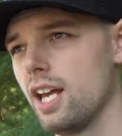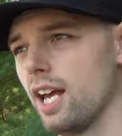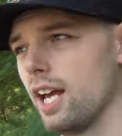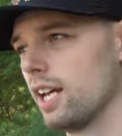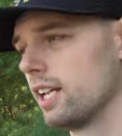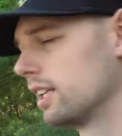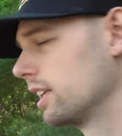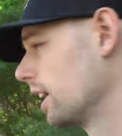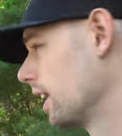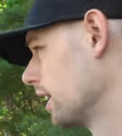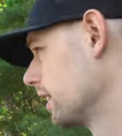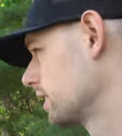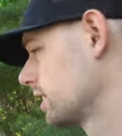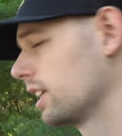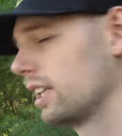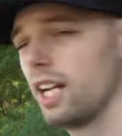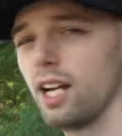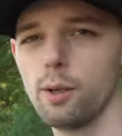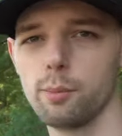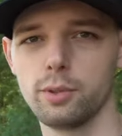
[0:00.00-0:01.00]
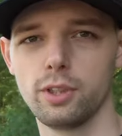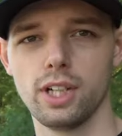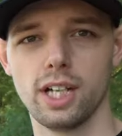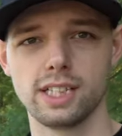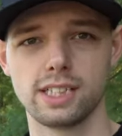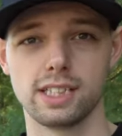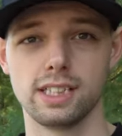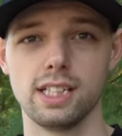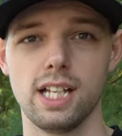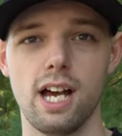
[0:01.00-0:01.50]
and uh, it's going to help you
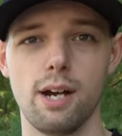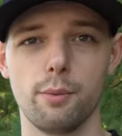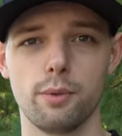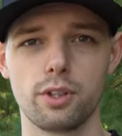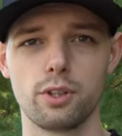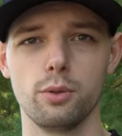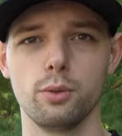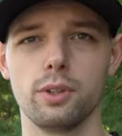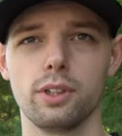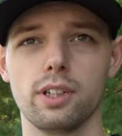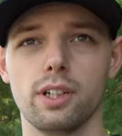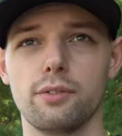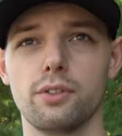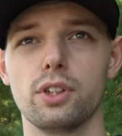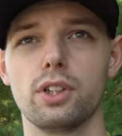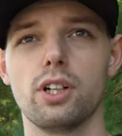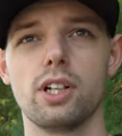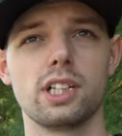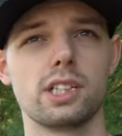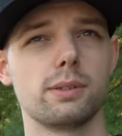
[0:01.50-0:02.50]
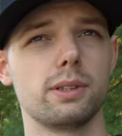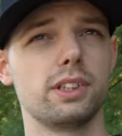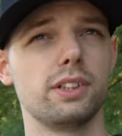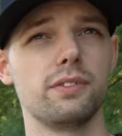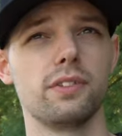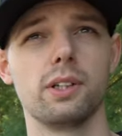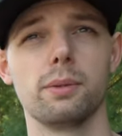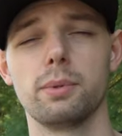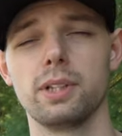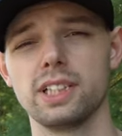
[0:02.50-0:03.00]
guys a lot with cooling off your car, especially
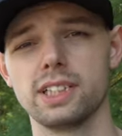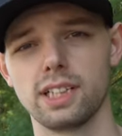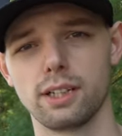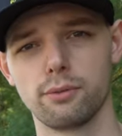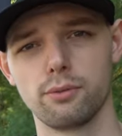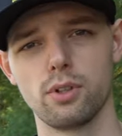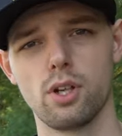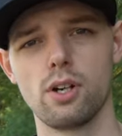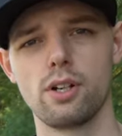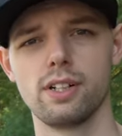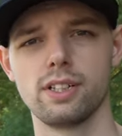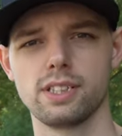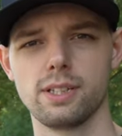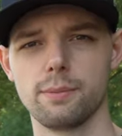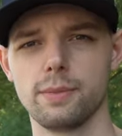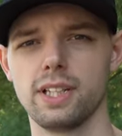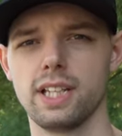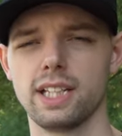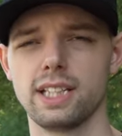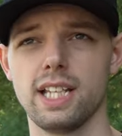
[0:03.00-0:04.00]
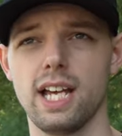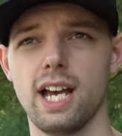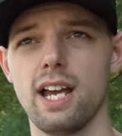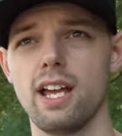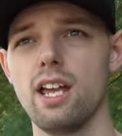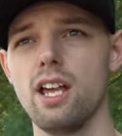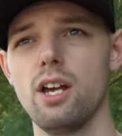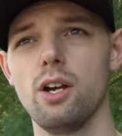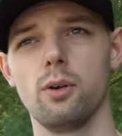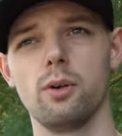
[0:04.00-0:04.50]
if you're in a place like Florida or something like
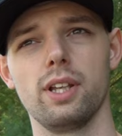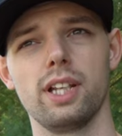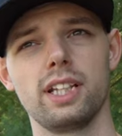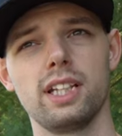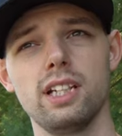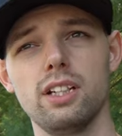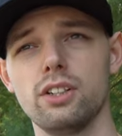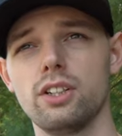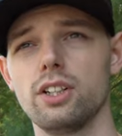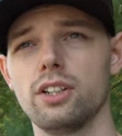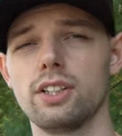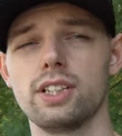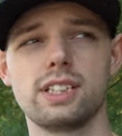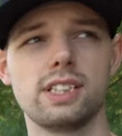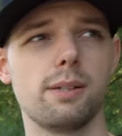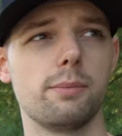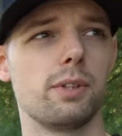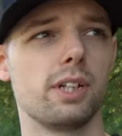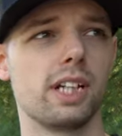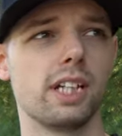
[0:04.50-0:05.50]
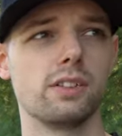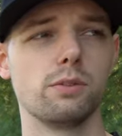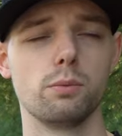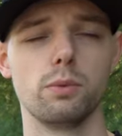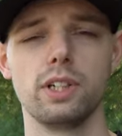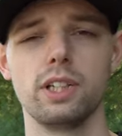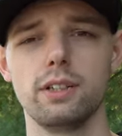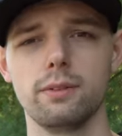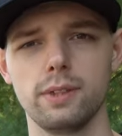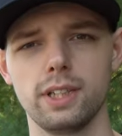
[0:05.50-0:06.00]
that, or like here during the summer, it gets
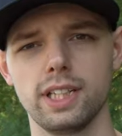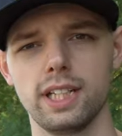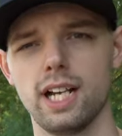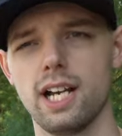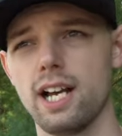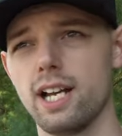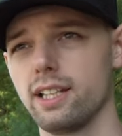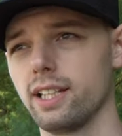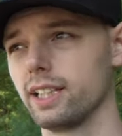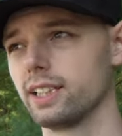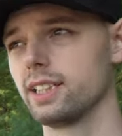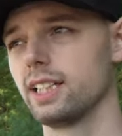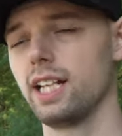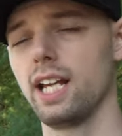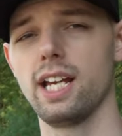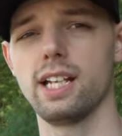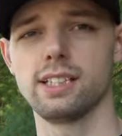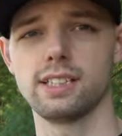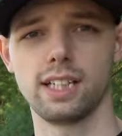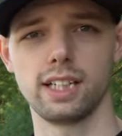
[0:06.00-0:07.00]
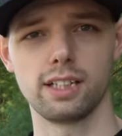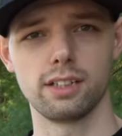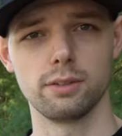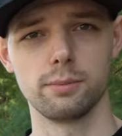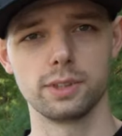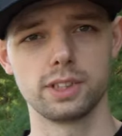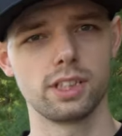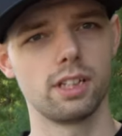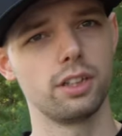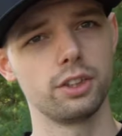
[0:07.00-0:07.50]
really, really hot. Like today, it's like
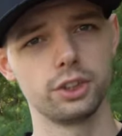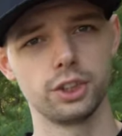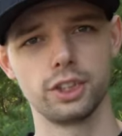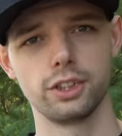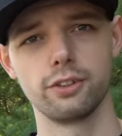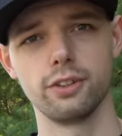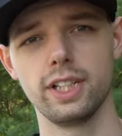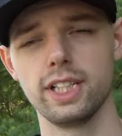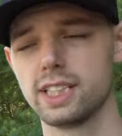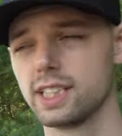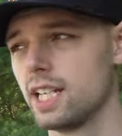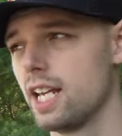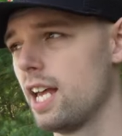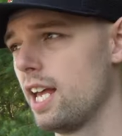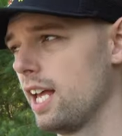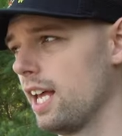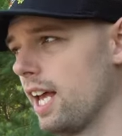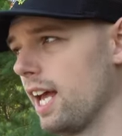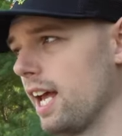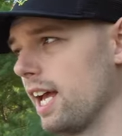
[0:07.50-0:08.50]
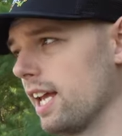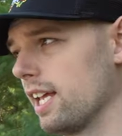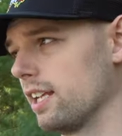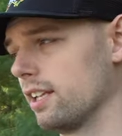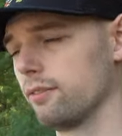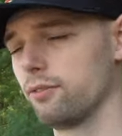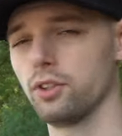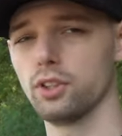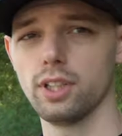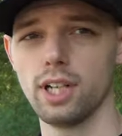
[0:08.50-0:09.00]
almost 100 degrees. And
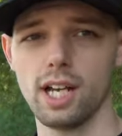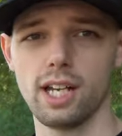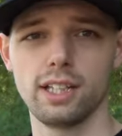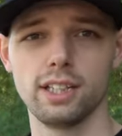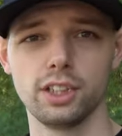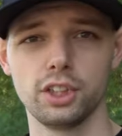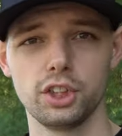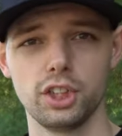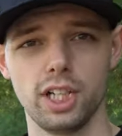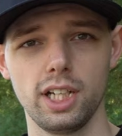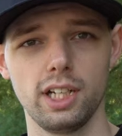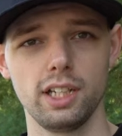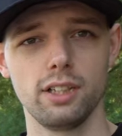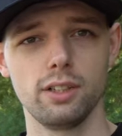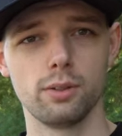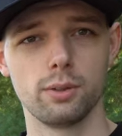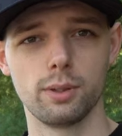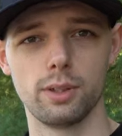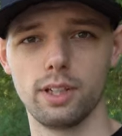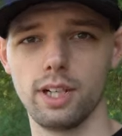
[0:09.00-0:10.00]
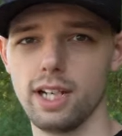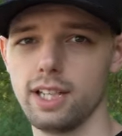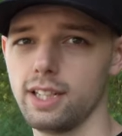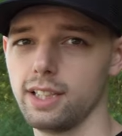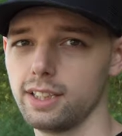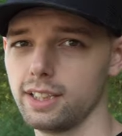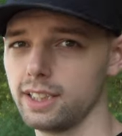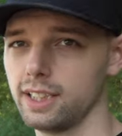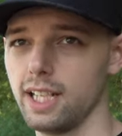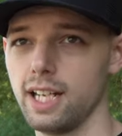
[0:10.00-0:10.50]
if you're not in the shade or
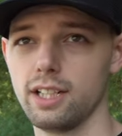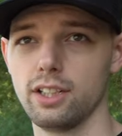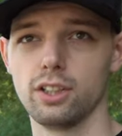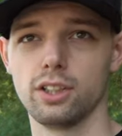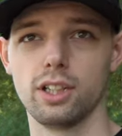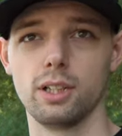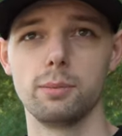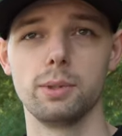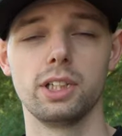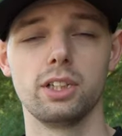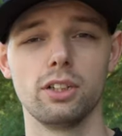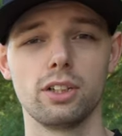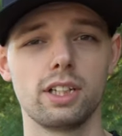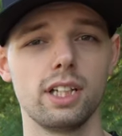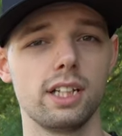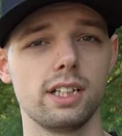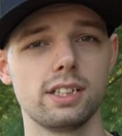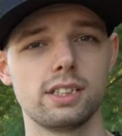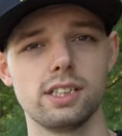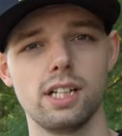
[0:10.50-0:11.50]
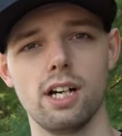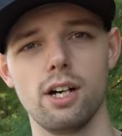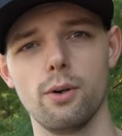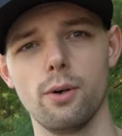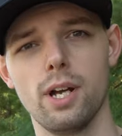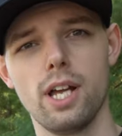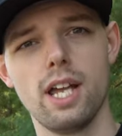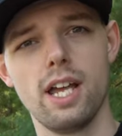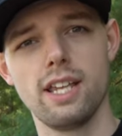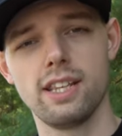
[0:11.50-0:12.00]
anything like that, you're going to be cooking. So
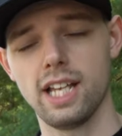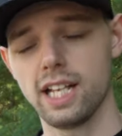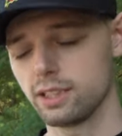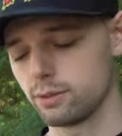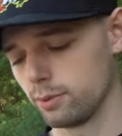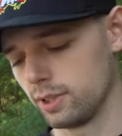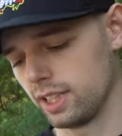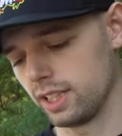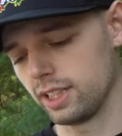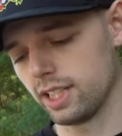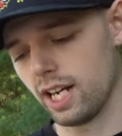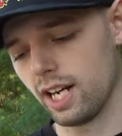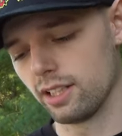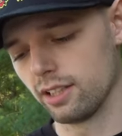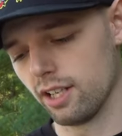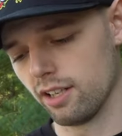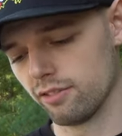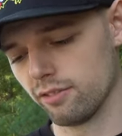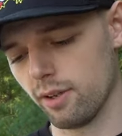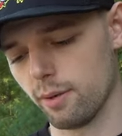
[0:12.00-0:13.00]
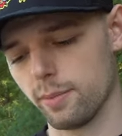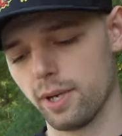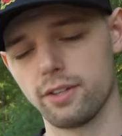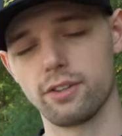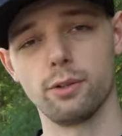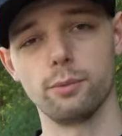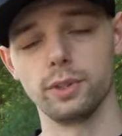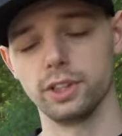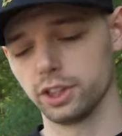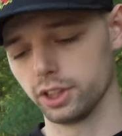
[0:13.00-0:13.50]
that's one thing that I love about
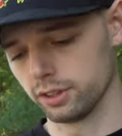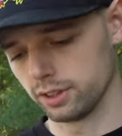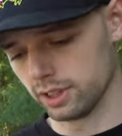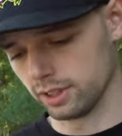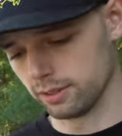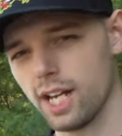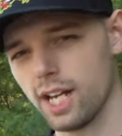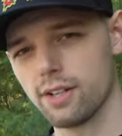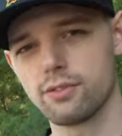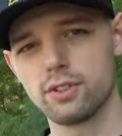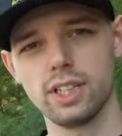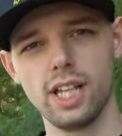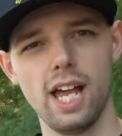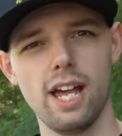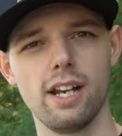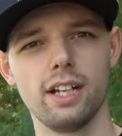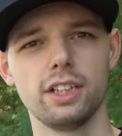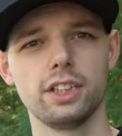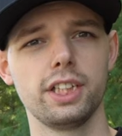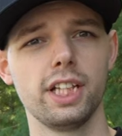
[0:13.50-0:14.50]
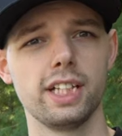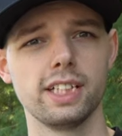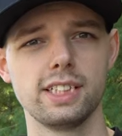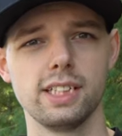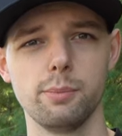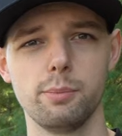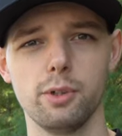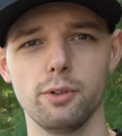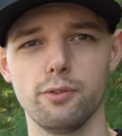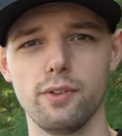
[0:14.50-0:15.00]
the windshield After that, I just did a
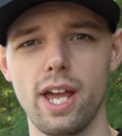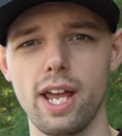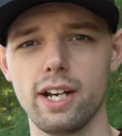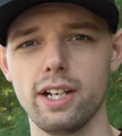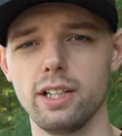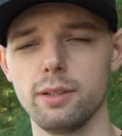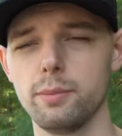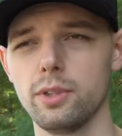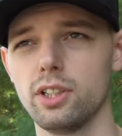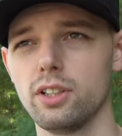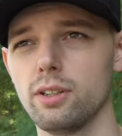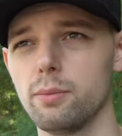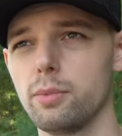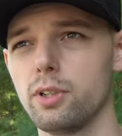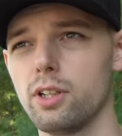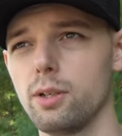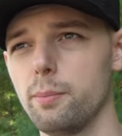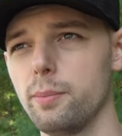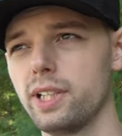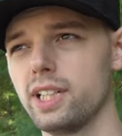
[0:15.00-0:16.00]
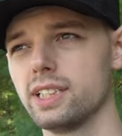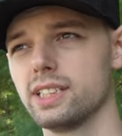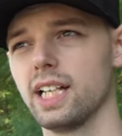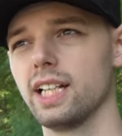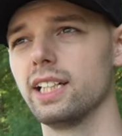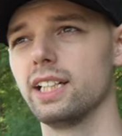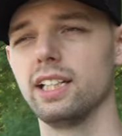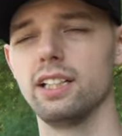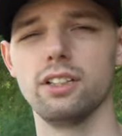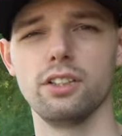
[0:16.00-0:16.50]
simple vanity mirror bulb because
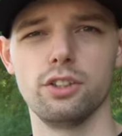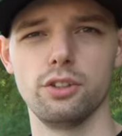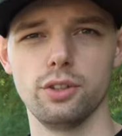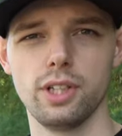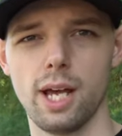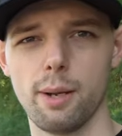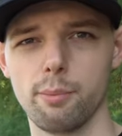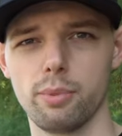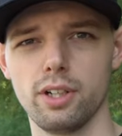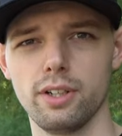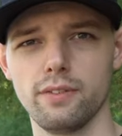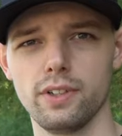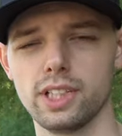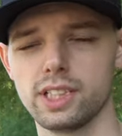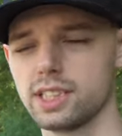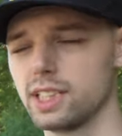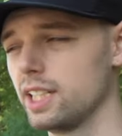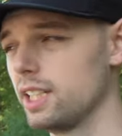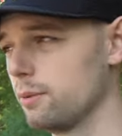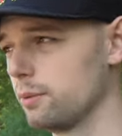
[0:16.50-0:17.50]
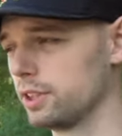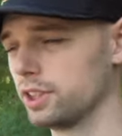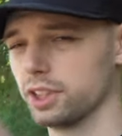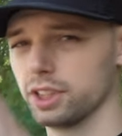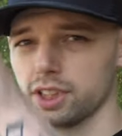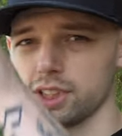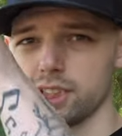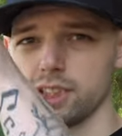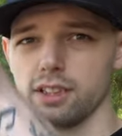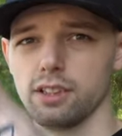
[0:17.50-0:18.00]
I didn't do that previously, which
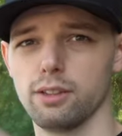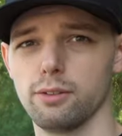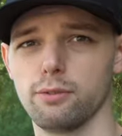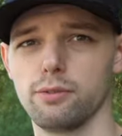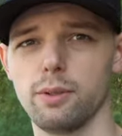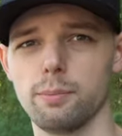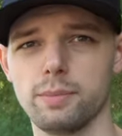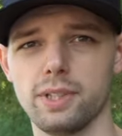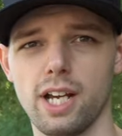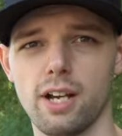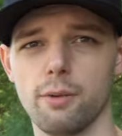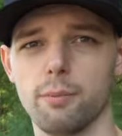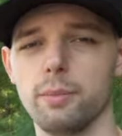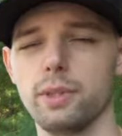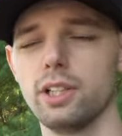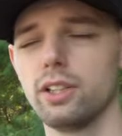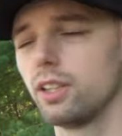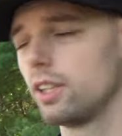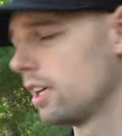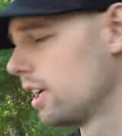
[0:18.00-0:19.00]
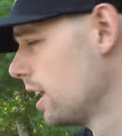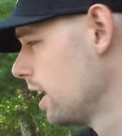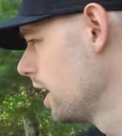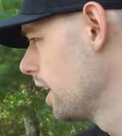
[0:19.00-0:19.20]
is just a little flip down mirror.